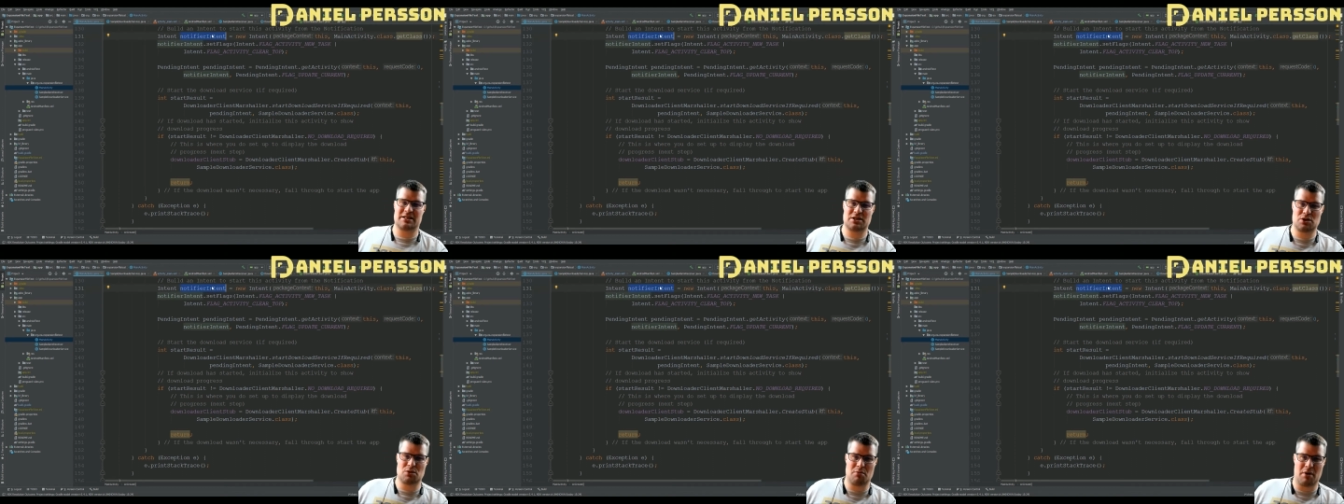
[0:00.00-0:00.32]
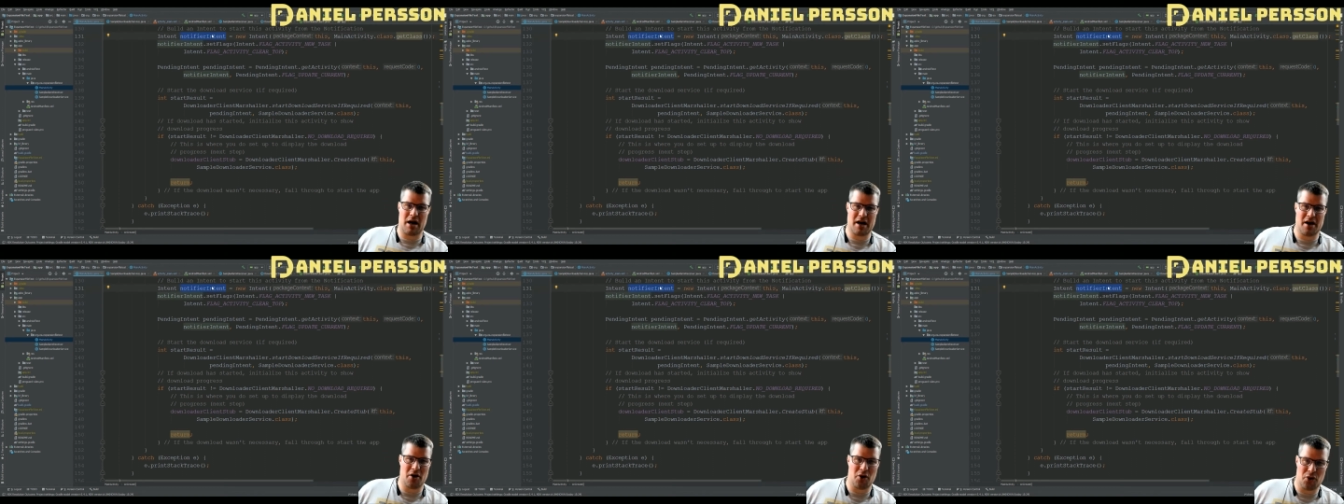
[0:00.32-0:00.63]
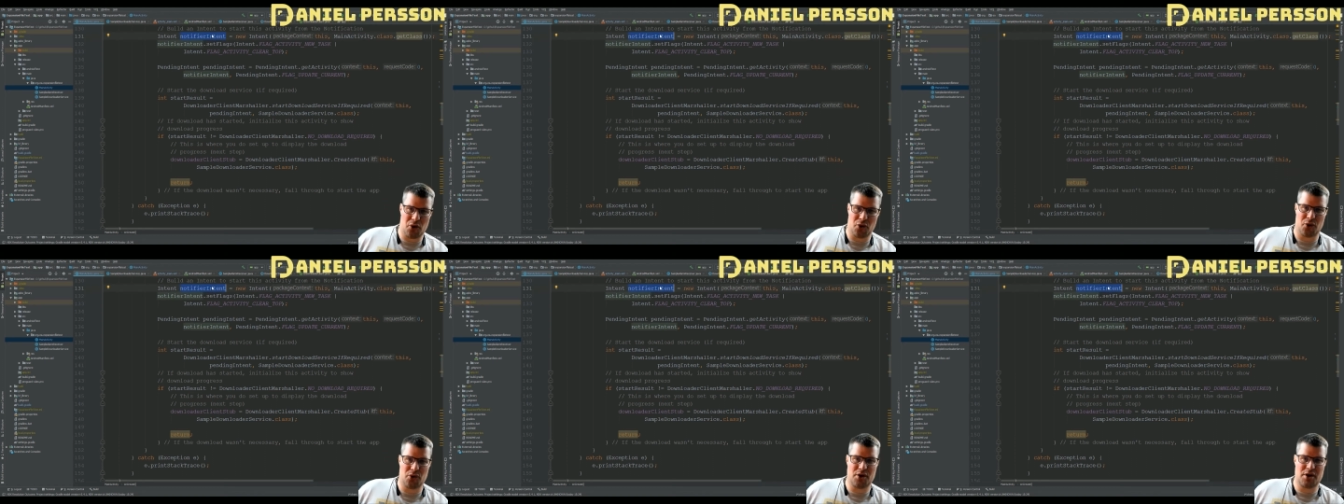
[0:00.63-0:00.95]
to my
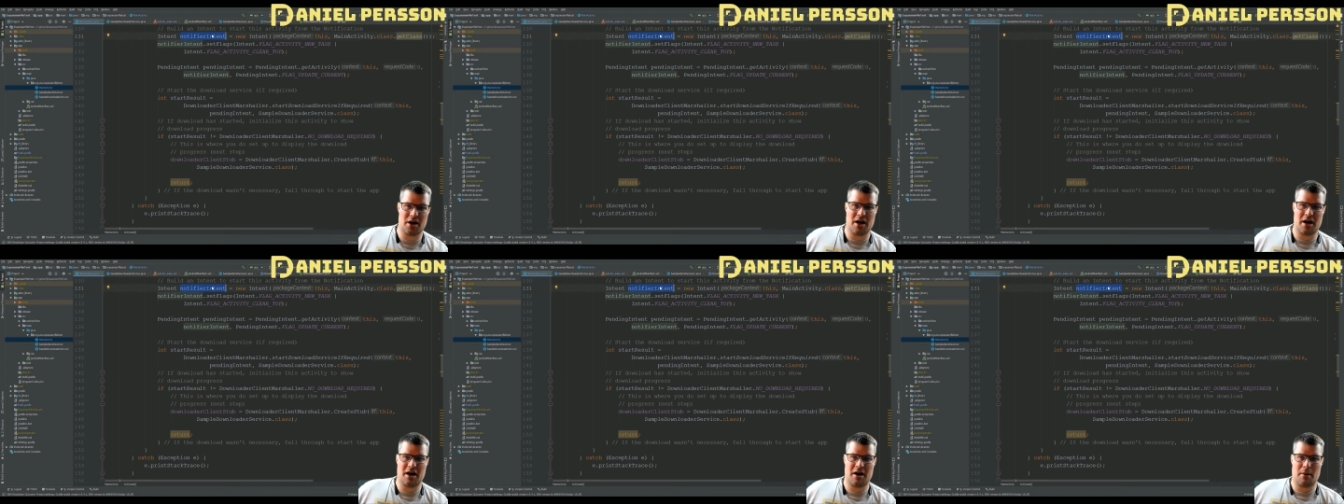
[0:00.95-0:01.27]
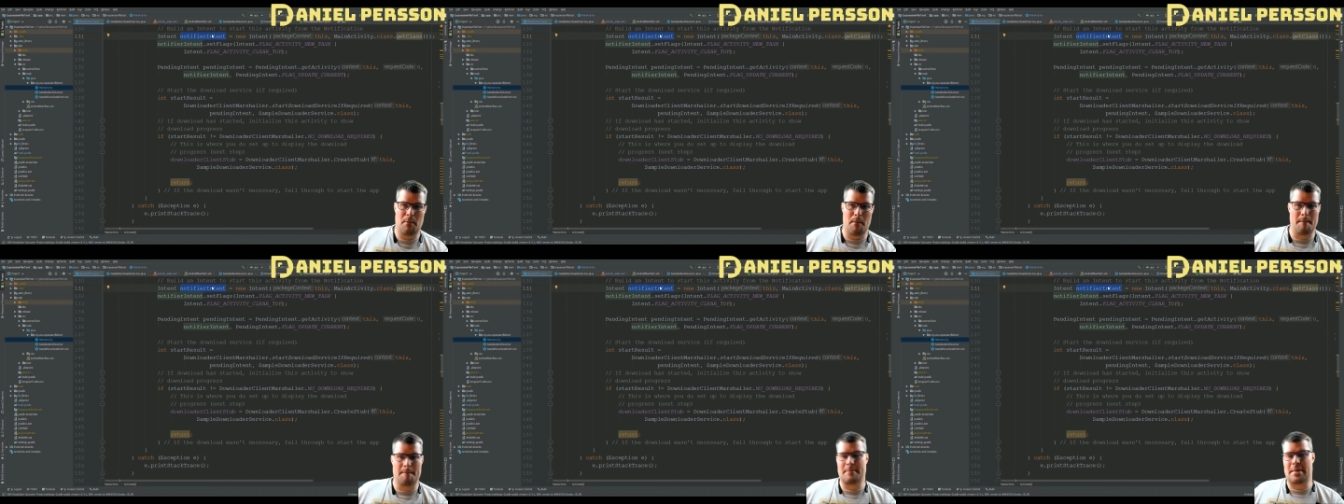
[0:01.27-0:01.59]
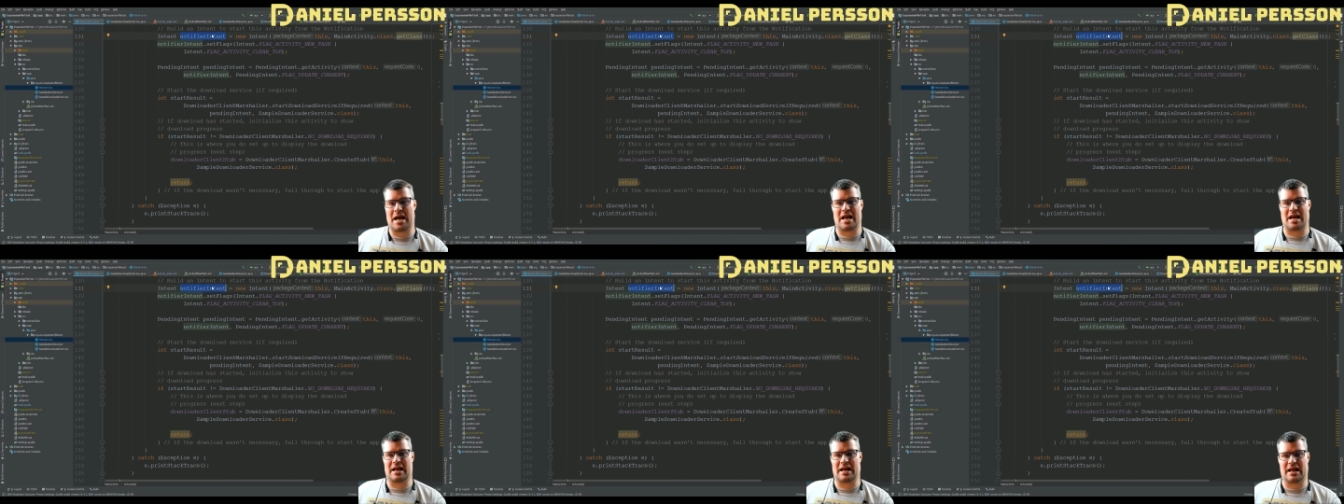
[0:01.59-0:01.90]
own
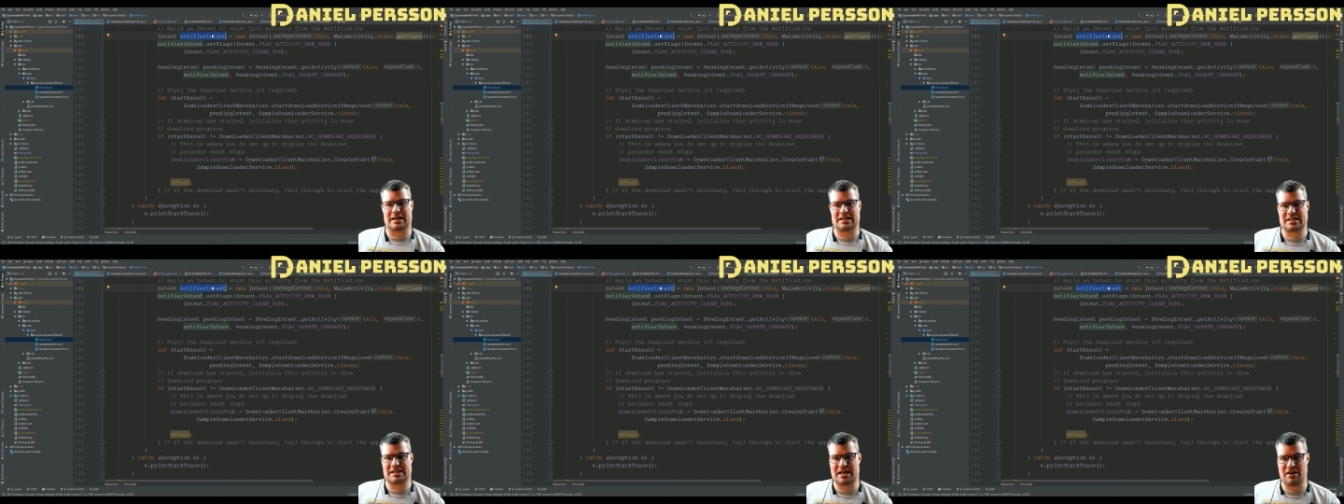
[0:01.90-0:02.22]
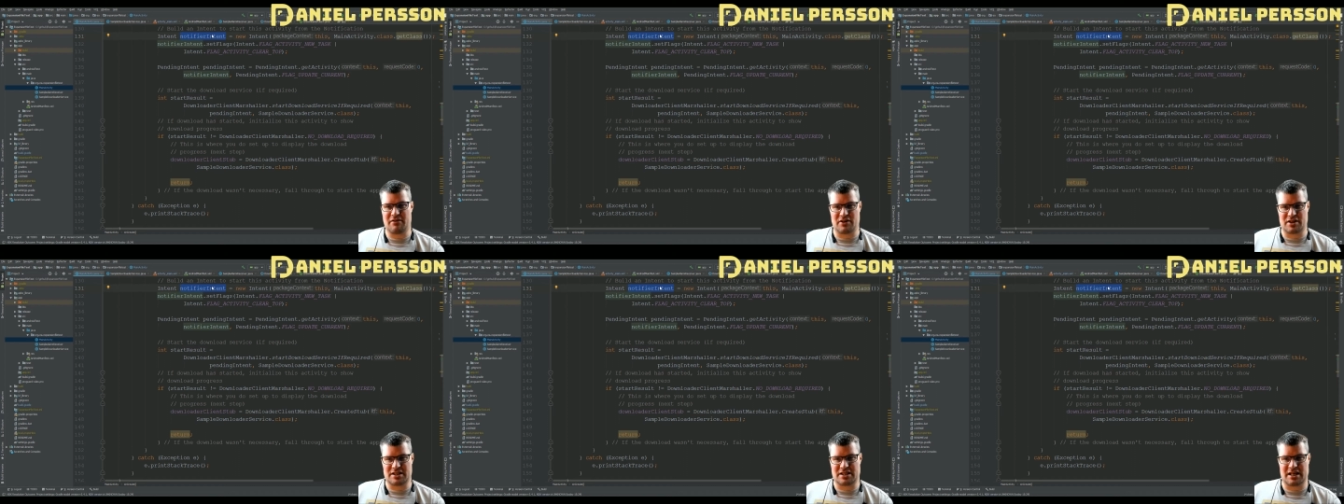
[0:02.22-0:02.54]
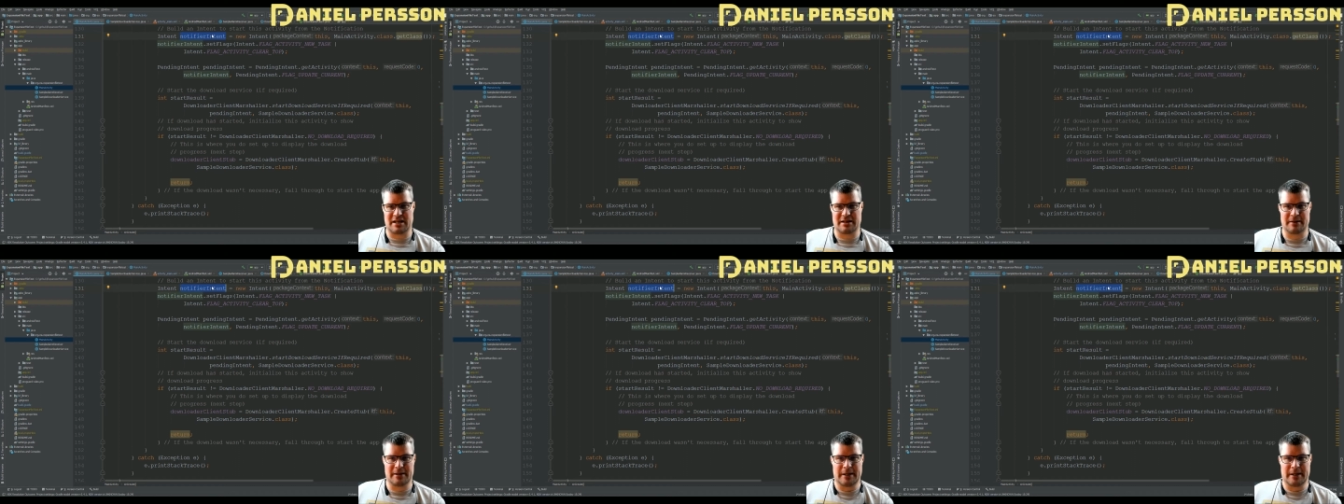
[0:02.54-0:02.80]
main activity.